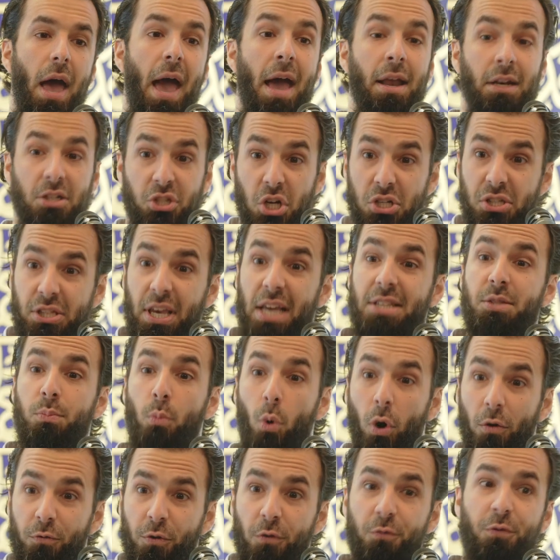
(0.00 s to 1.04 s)
and just gets
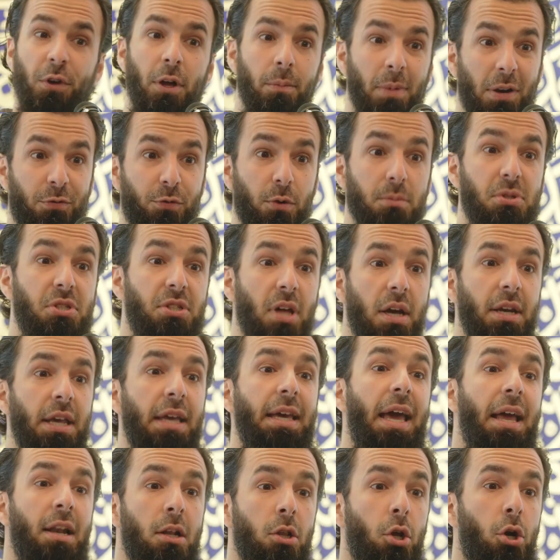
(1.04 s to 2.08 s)
more fulfillment from studying
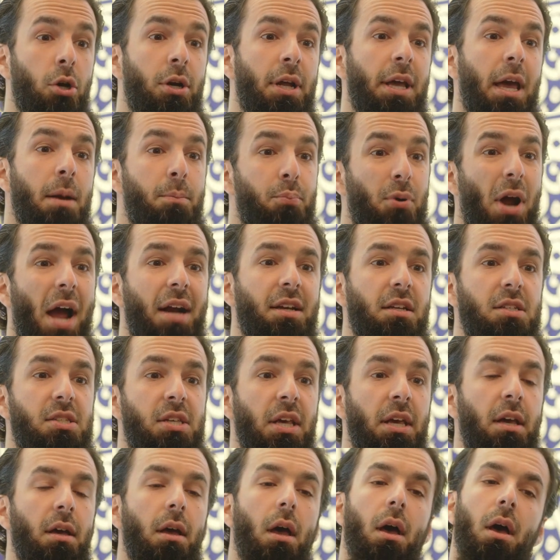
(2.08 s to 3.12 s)
and learning and
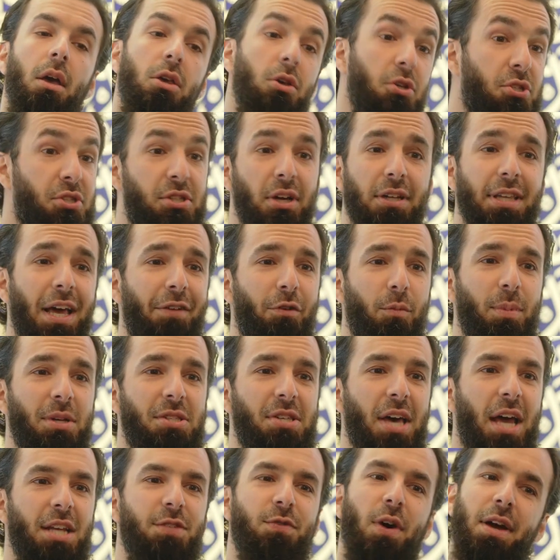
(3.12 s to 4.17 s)
practicing. You'll still never be
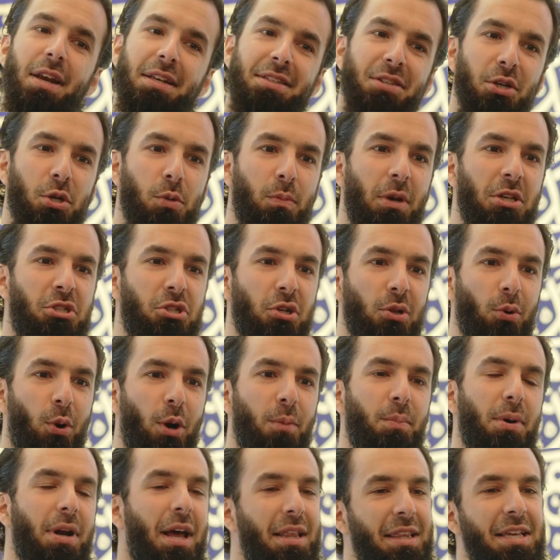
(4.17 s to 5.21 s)
satisfied until you meet your
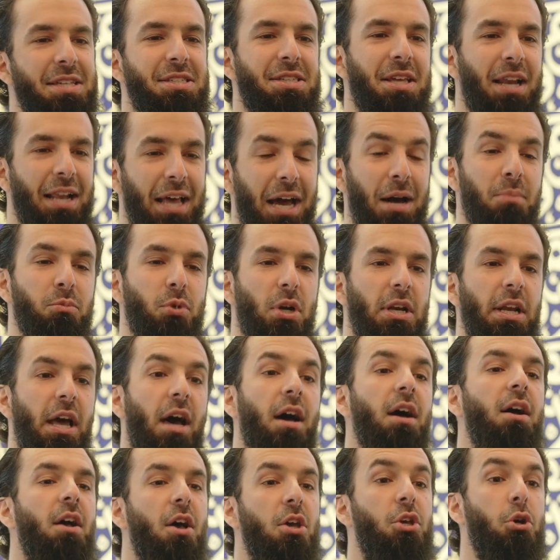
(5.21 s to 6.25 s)
Lord, but at least,
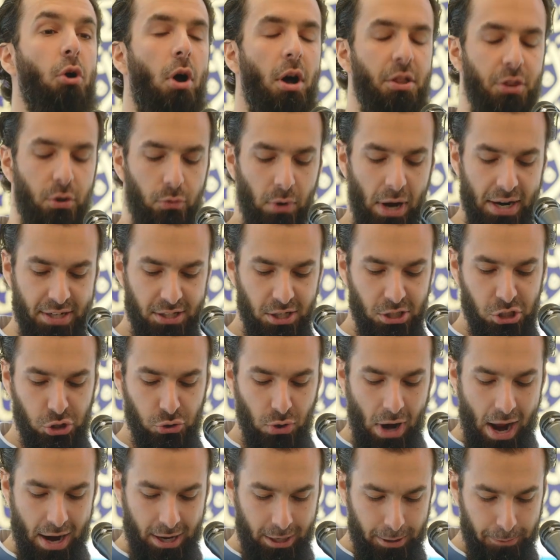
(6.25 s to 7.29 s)
alhamdulillah, you're on the right
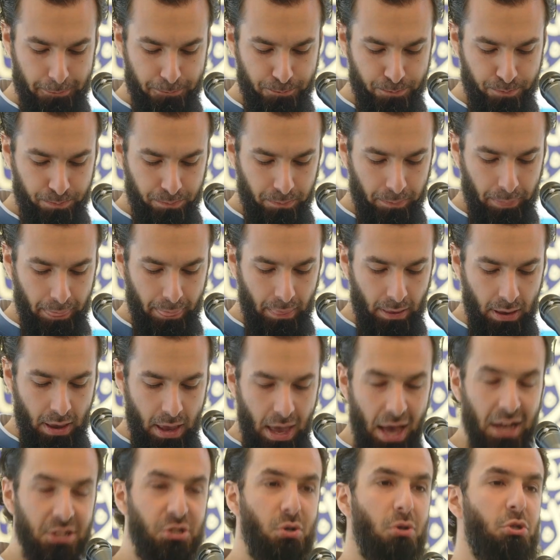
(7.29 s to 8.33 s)
track.
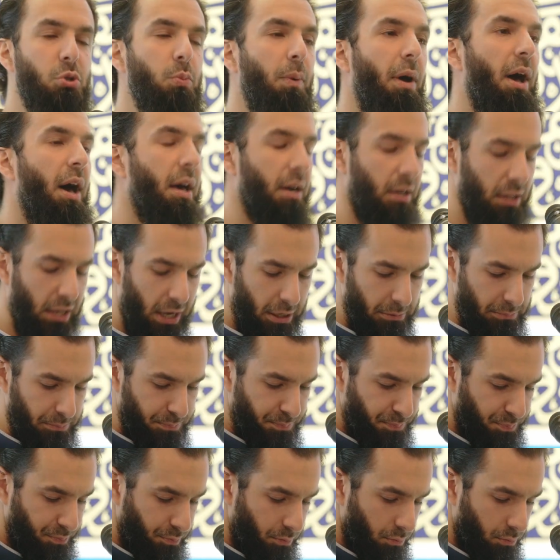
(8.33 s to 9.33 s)
And so, subhanAllah,